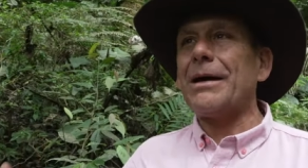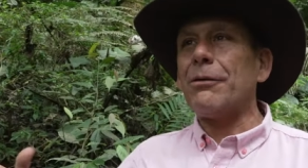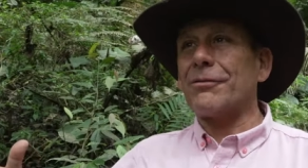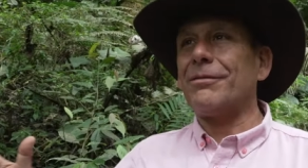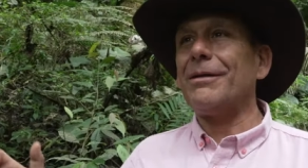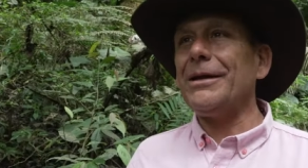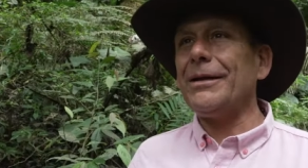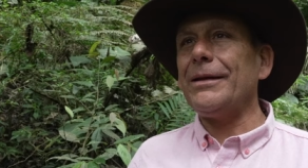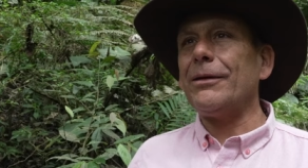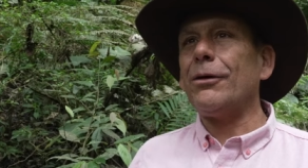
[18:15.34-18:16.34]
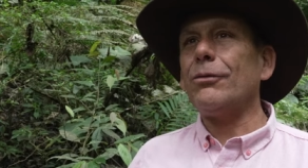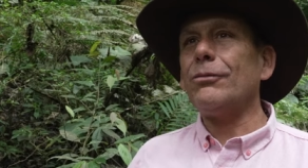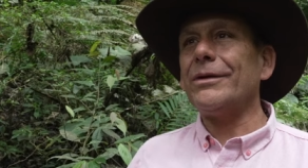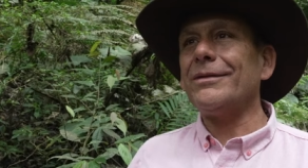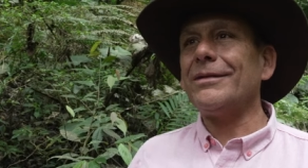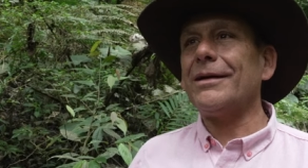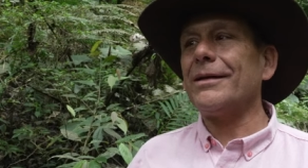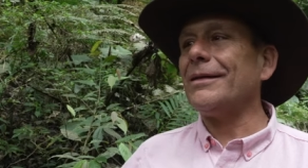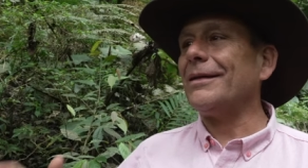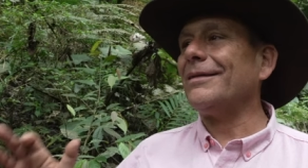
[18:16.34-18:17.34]
Our family always are
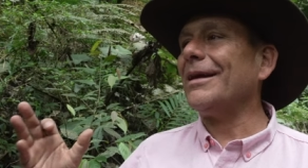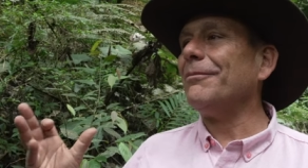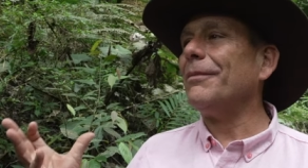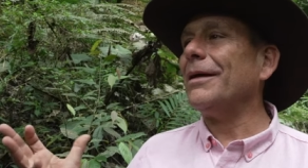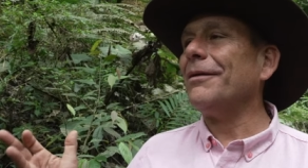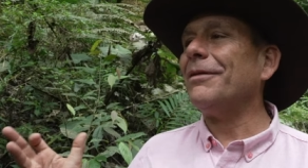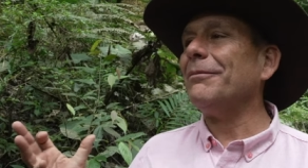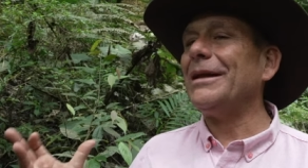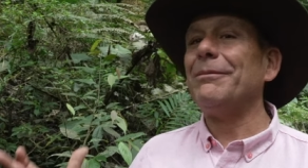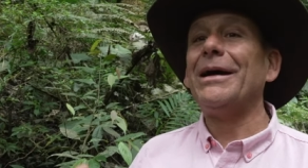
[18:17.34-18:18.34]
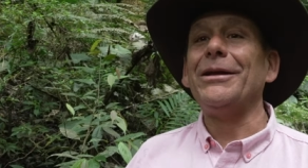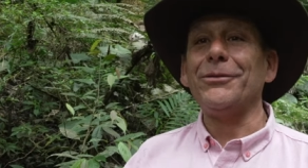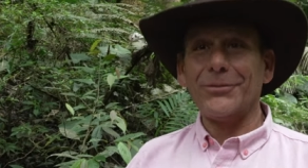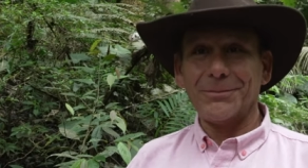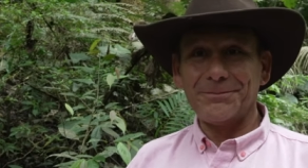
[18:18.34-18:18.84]
in the same family values.